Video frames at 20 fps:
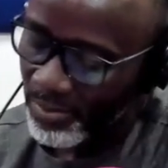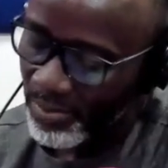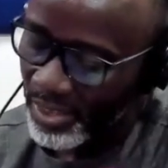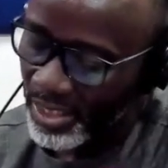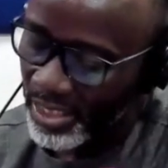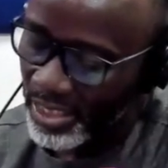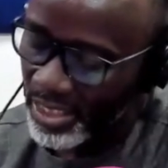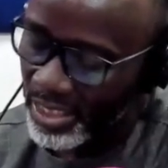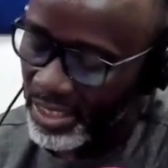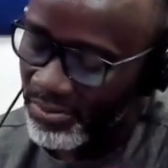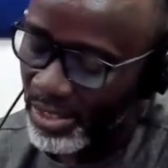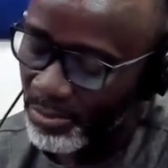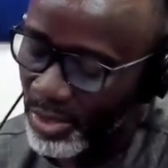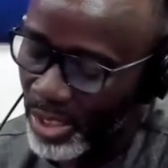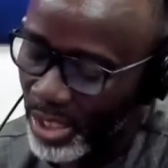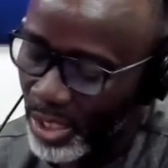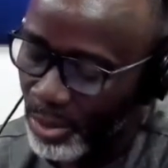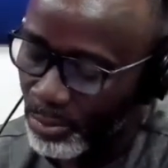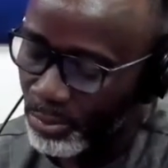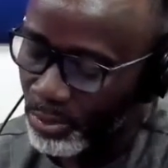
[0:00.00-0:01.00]
You give them
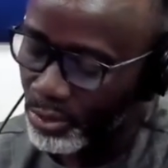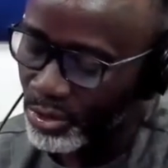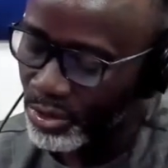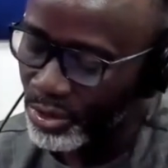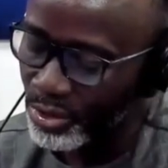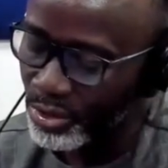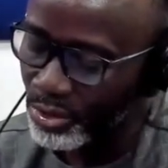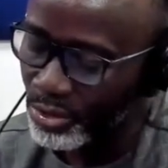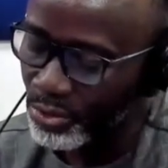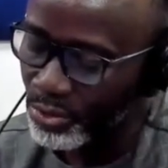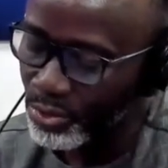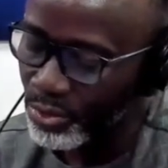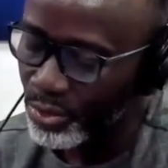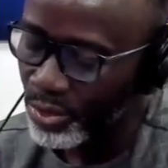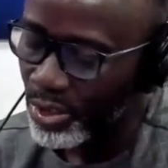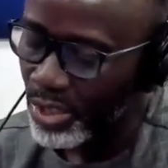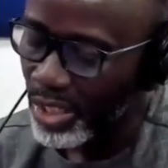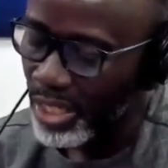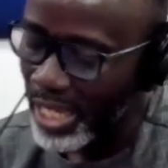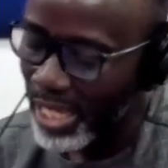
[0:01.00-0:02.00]
that opportunity to
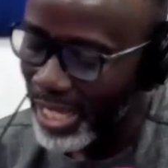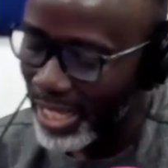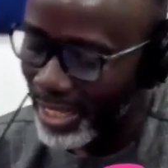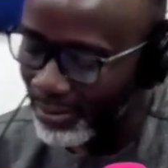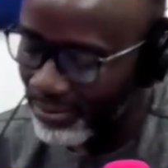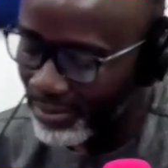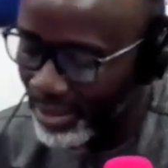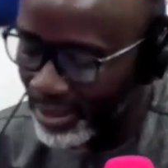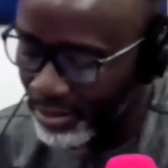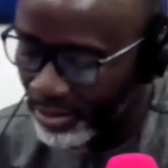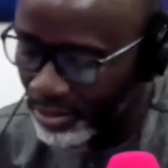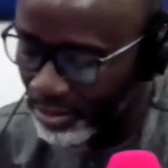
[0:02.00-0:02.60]
have the